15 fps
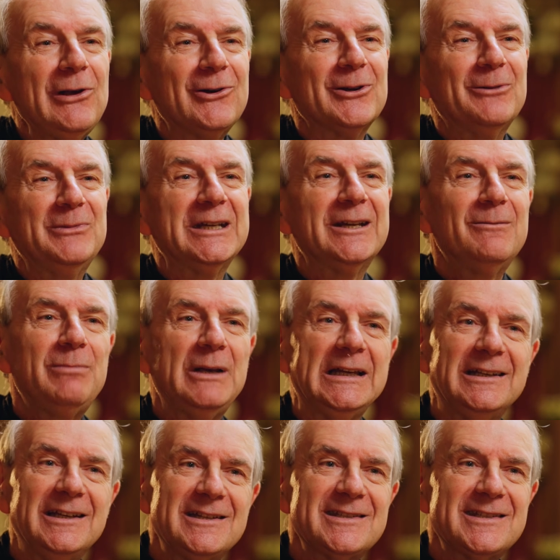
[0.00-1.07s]
look at me
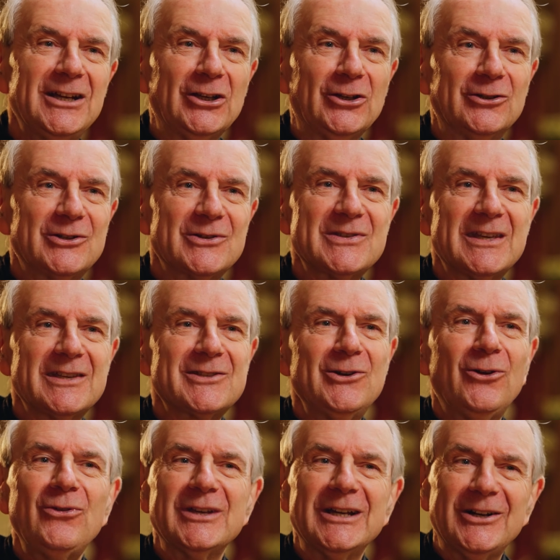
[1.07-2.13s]
completely stunned because that's
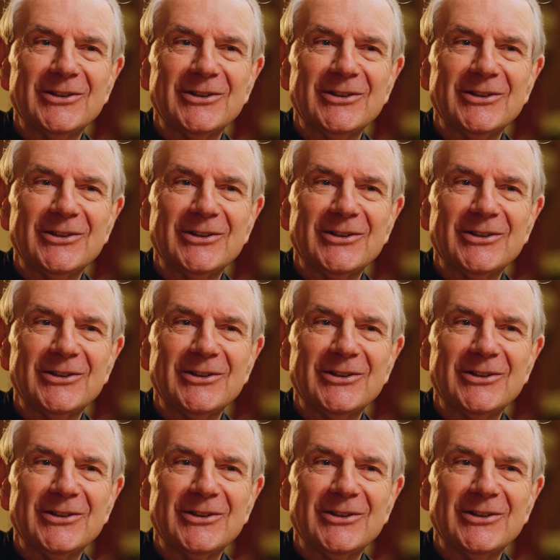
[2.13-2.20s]
not the